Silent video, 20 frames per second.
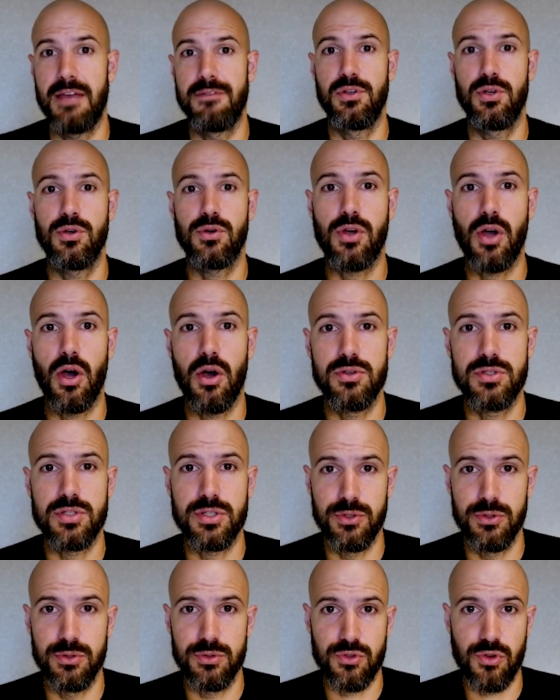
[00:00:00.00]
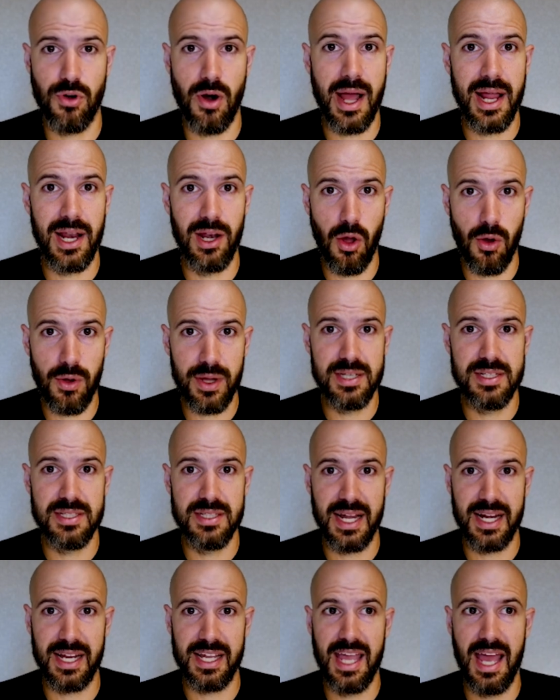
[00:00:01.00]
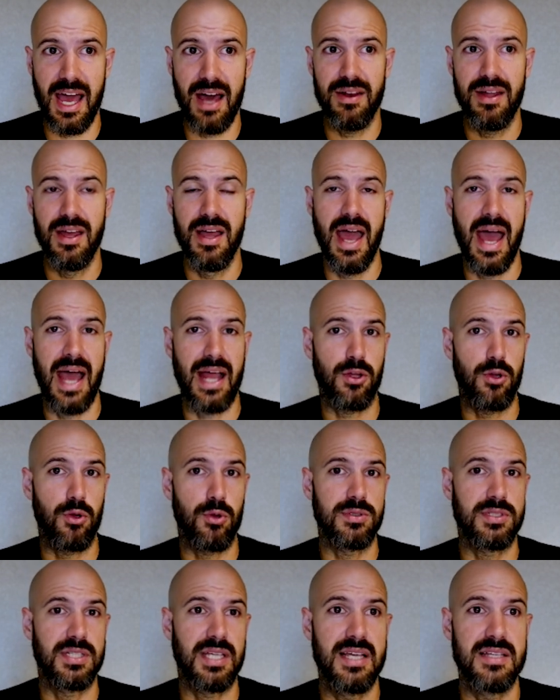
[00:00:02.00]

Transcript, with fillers: if you go to try and log into that account and Google